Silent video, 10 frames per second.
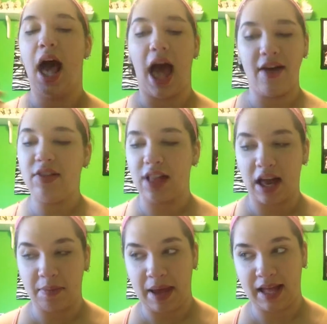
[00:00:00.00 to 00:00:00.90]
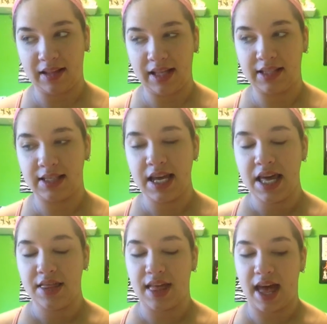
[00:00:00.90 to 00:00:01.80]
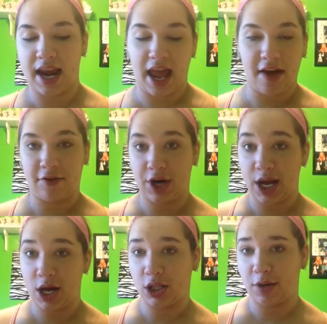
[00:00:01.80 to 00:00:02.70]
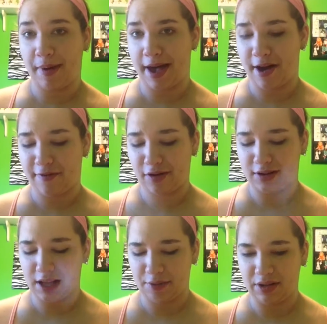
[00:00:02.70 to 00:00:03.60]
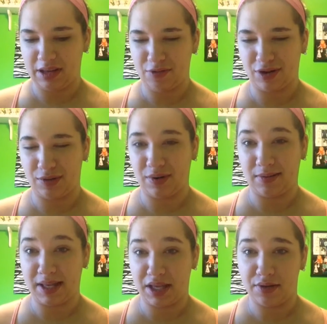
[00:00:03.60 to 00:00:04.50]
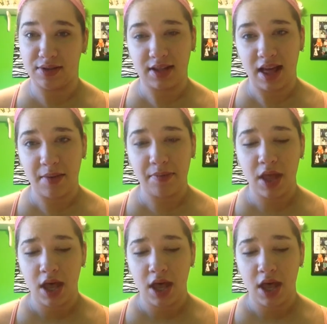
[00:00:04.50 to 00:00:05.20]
I have a lot of palettes that have great color payoff, or else I really wouldn't probably use them.